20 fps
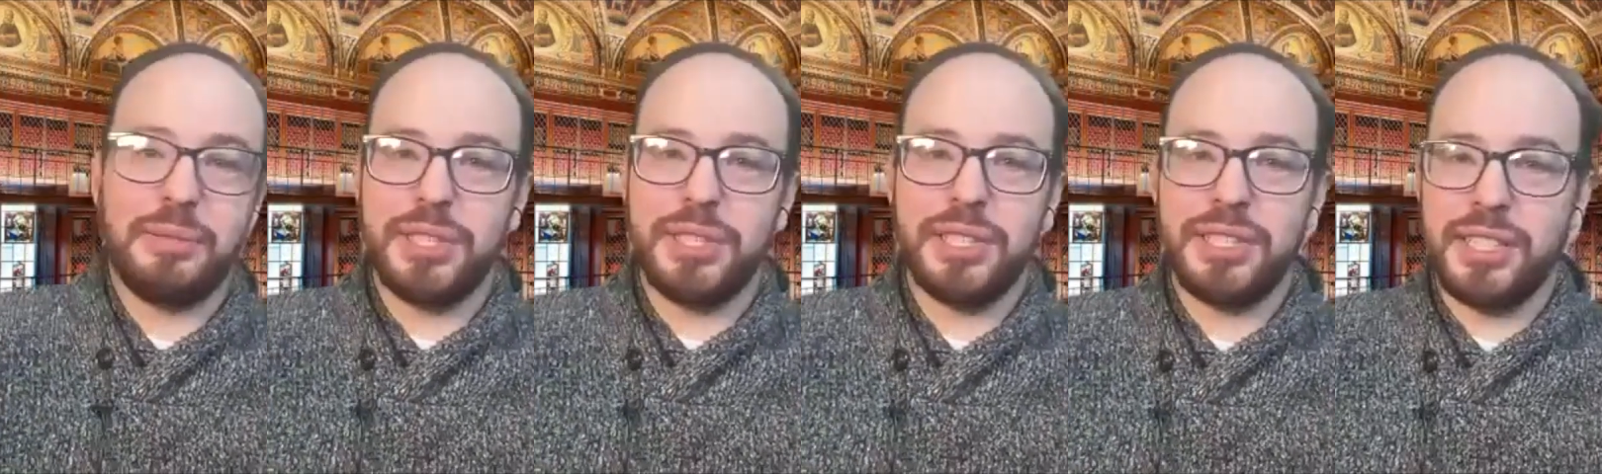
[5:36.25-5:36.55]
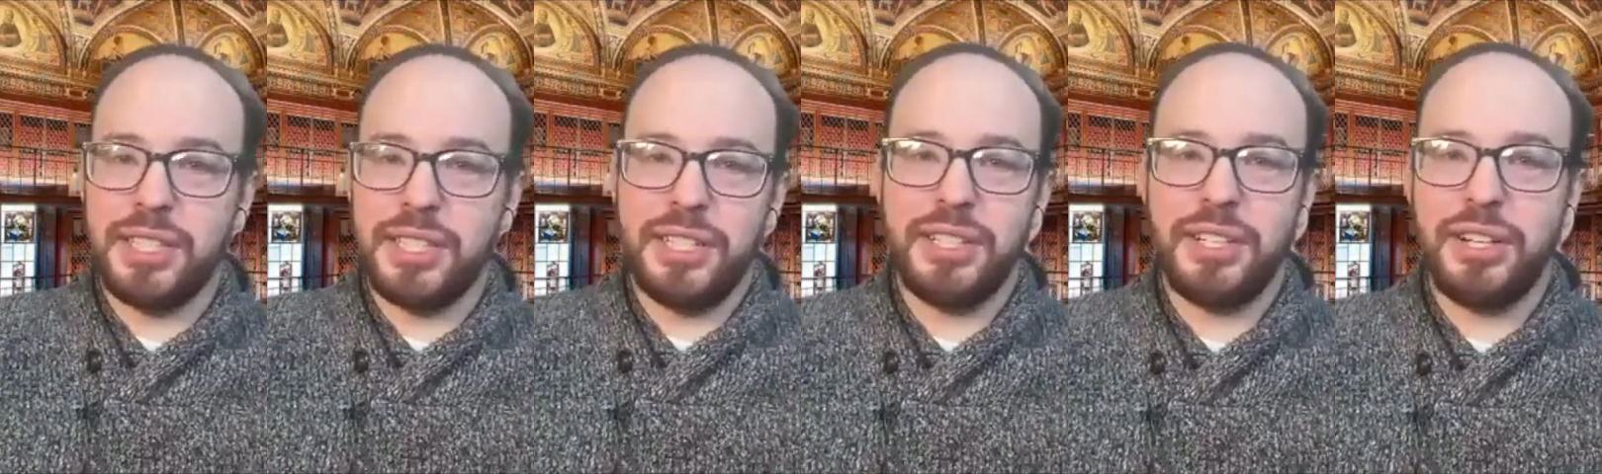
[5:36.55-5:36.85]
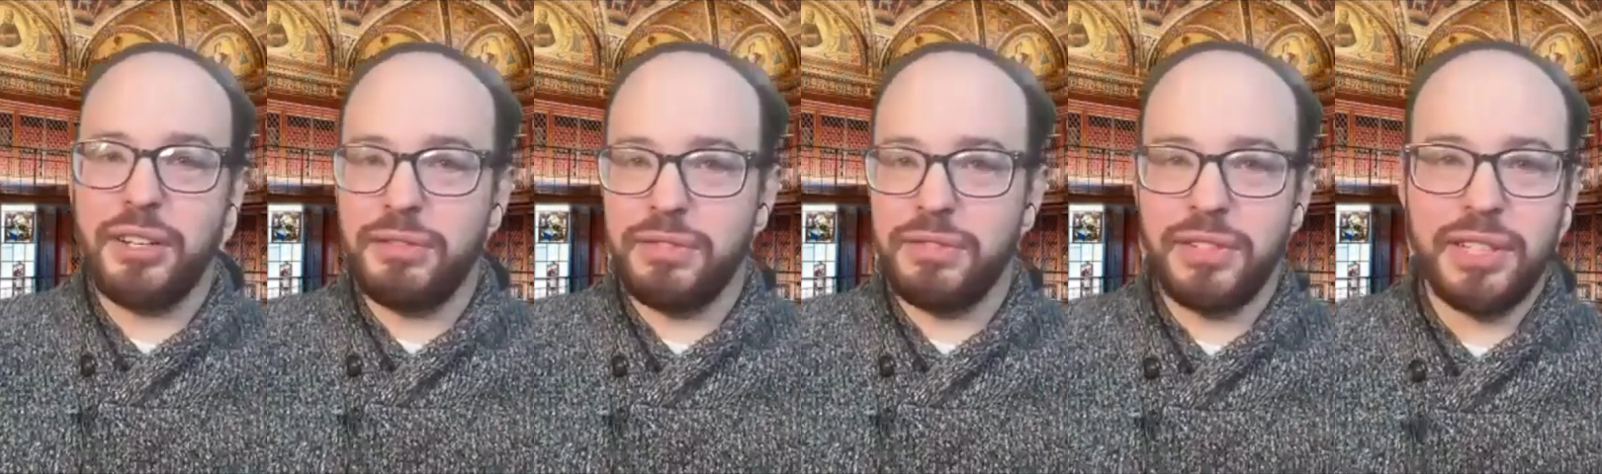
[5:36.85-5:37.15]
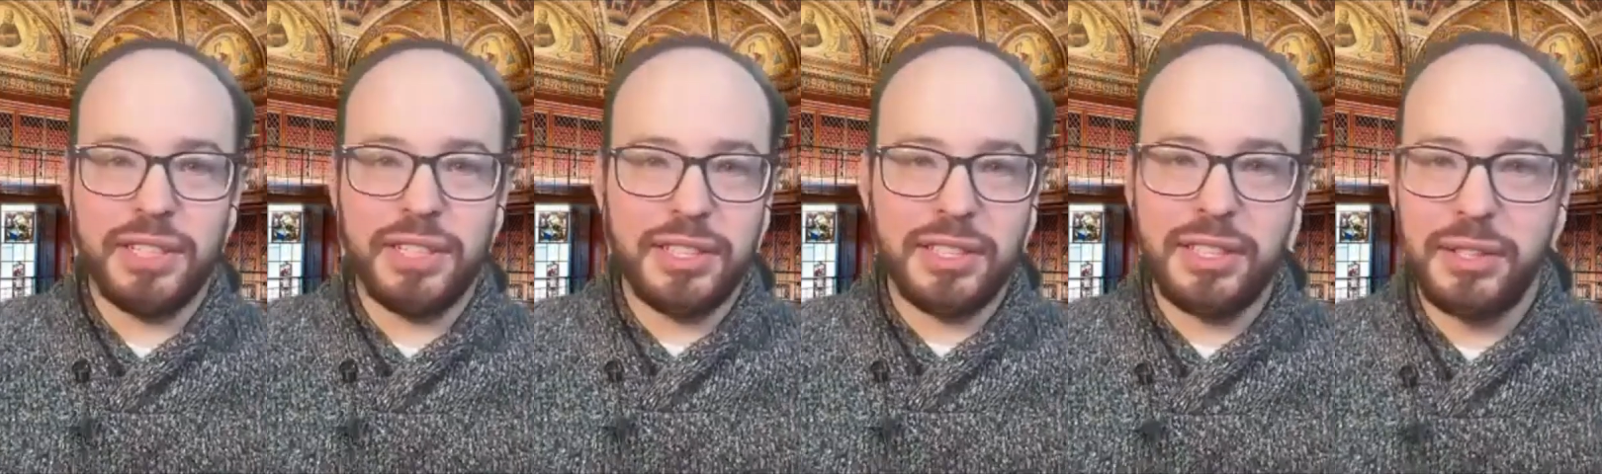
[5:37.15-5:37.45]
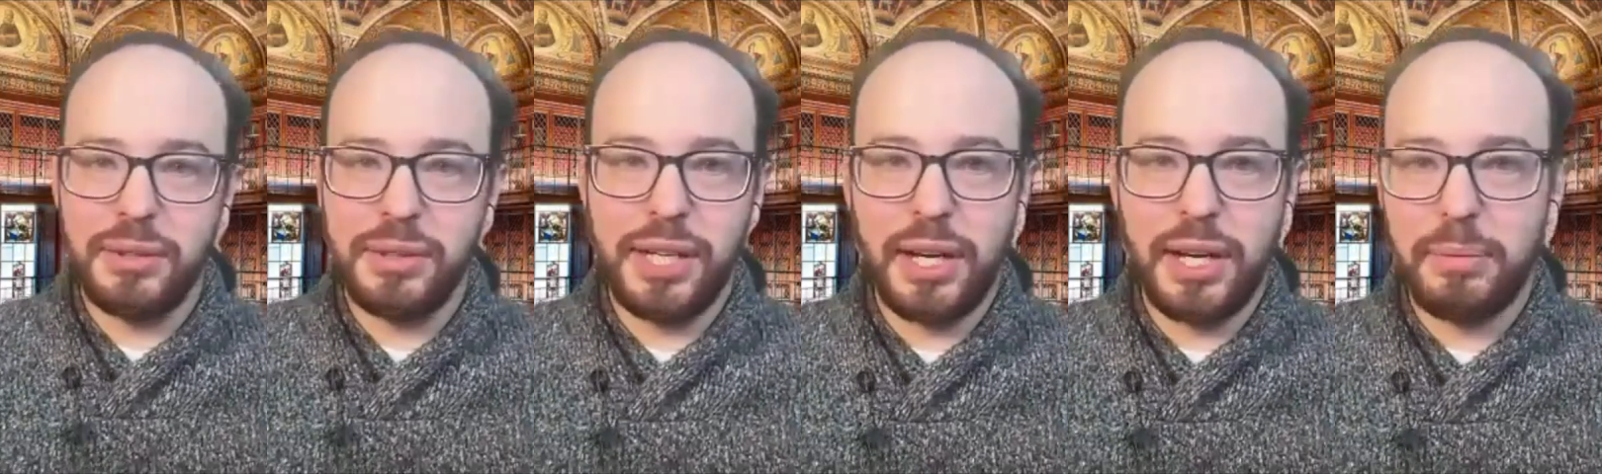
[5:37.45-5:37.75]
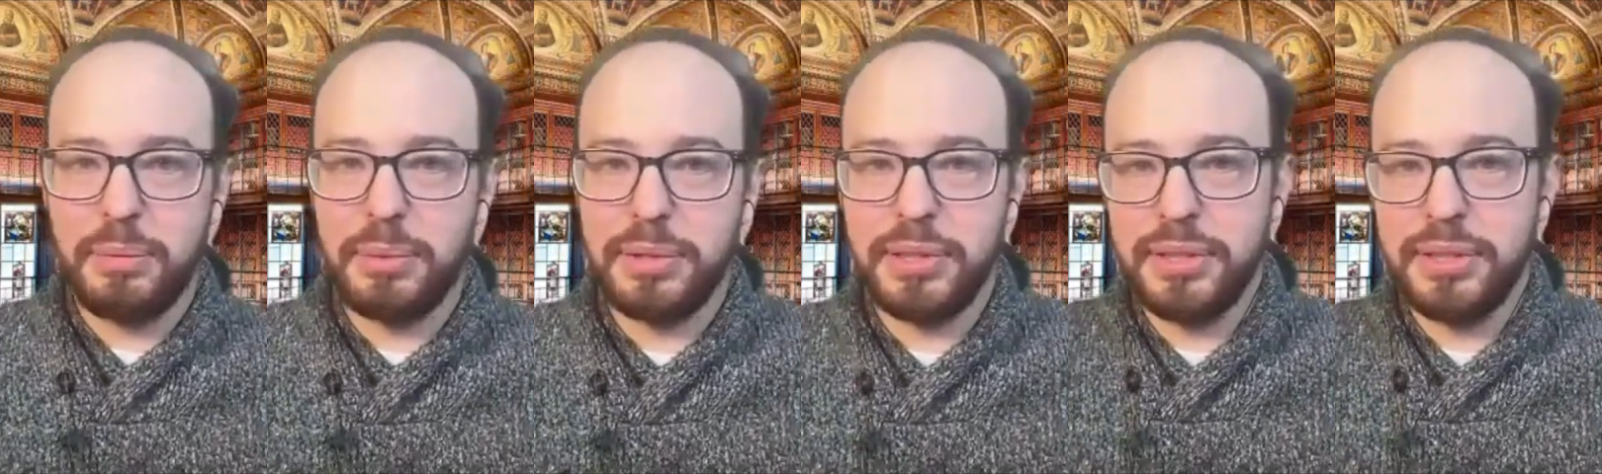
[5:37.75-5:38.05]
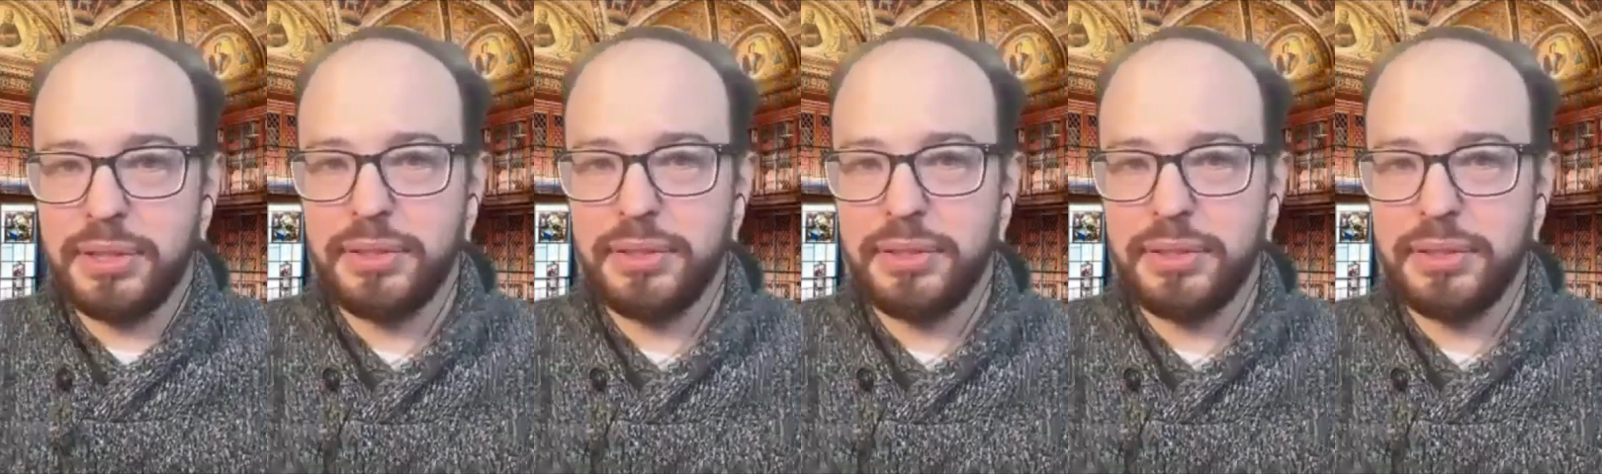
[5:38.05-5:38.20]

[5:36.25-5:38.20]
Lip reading: just gonna go for it and see what happens.